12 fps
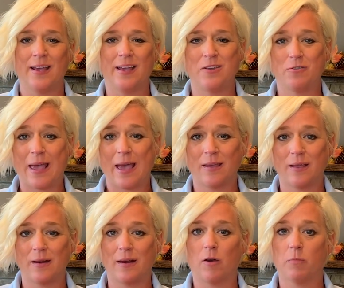and you can't
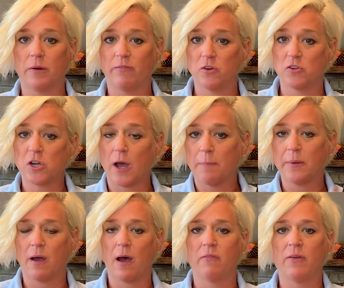get it out, but if you chop it
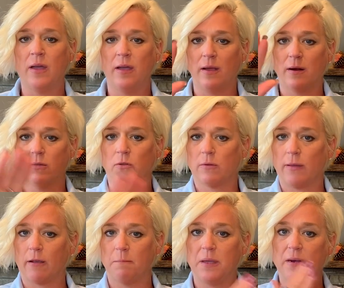off, it'll look
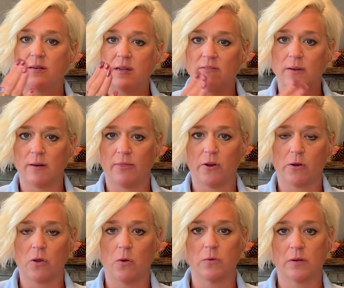like a big divot in their
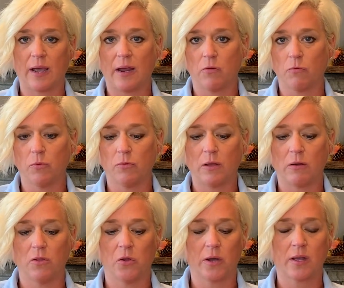coat and kind of ruin their
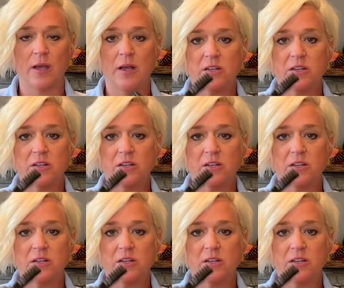look.